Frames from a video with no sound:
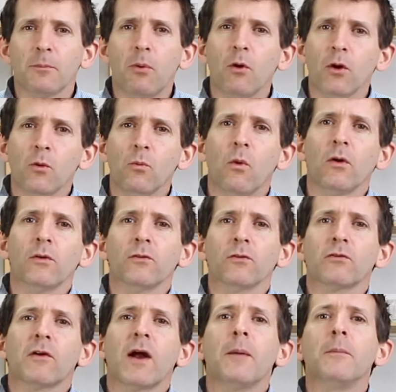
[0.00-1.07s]
0.1
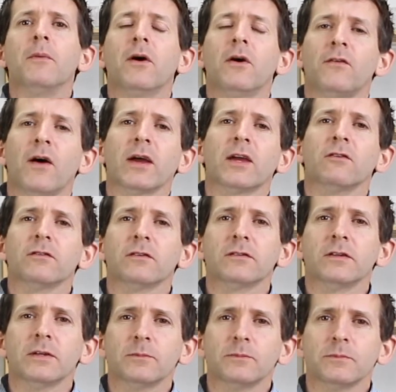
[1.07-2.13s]
gram of
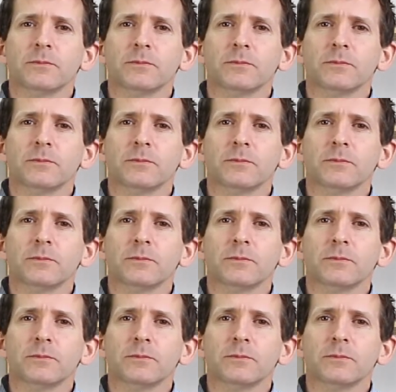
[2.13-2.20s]
accuracy.